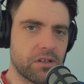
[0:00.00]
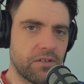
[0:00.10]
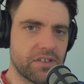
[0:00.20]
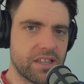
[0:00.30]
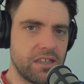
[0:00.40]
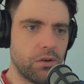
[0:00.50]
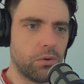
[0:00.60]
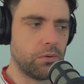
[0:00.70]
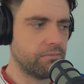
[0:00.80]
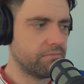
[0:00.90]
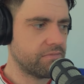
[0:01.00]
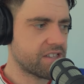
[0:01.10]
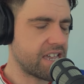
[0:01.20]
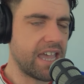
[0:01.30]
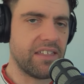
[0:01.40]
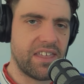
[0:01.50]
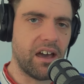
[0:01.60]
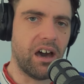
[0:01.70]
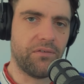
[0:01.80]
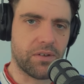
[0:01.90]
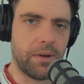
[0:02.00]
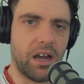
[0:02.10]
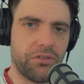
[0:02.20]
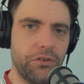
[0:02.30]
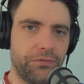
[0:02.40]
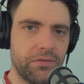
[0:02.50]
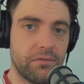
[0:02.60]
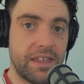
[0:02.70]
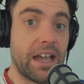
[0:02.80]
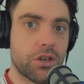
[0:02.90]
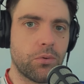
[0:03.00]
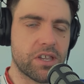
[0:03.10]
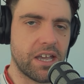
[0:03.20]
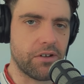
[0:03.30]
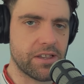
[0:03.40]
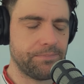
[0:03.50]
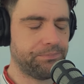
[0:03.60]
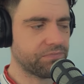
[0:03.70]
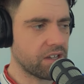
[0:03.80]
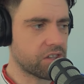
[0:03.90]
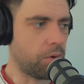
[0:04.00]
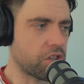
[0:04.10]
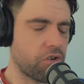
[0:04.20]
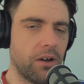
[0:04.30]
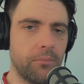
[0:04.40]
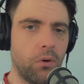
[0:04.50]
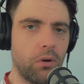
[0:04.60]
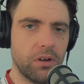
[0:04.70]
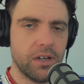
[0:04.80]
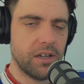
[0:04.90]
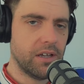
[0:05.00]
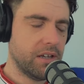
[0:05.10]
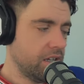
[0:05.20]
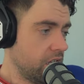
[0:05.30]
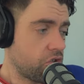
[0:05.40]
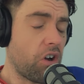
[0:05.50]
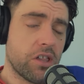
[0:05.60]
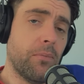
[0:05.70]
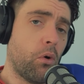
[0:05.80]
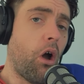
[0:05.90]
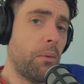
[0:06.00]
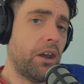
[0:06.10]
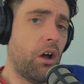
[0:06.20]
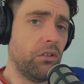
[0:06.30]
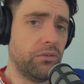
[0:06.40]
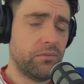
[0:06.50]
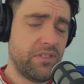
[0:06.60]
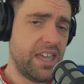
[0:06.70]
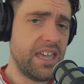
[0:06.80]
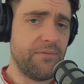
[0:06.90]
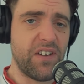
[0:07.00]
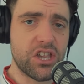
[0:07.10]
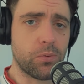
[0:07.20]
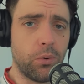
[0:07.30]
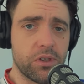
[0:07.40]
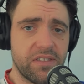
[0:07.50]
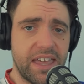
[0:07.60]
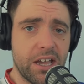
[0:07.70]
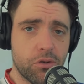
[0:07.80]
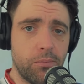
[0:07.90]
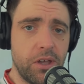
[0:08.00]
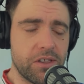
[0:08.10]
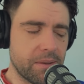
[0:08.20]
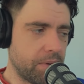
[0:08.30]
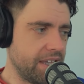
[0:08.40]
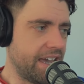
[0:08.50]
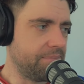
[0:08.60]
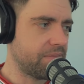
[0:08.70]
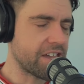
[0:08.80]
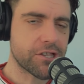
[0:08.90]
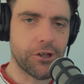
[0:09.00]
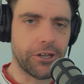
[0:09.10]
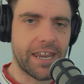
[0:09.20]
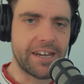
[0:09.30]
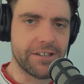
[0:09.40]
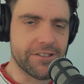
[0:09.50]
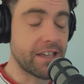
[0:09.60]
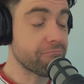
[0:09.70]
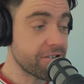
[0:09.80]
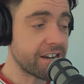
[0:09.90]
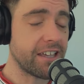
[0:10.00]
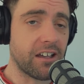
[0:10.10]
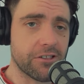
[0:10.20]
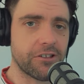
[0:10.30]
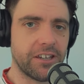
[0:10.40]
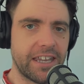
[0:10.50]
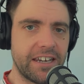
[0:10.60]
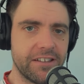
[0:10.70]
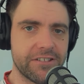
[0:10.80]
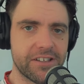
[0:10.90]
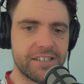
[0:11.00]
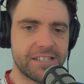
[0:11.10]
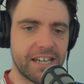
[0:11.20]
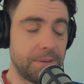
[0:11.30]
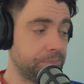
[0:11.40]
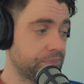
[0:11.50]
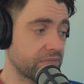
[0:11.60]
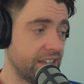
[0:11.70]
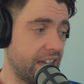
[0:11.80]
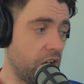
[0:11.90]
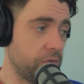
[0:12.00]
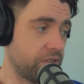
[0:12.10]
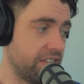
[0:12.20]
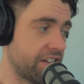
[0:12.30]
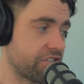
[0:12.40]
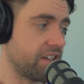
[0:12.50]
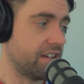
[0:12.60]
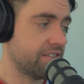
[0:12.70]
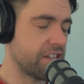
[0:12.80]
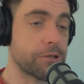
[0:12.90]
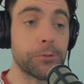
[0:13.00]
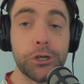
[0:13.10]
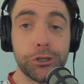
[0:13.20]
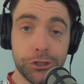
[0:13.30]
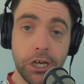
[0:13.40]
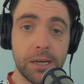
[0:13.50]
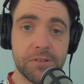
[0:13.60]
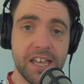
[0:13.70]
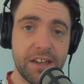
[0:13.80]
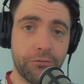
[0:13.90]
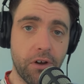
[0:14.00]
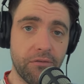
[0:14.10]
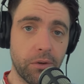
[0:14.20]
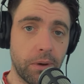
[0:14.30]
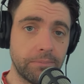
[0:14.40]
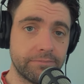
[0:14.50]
obviously you're seeing the aftermath of the actual series. So I try to comment on the visuals and the actual music. But yeah, they're solid endings. They really are solid endings. And yeah, hopefully there's some good times ahead for everyone.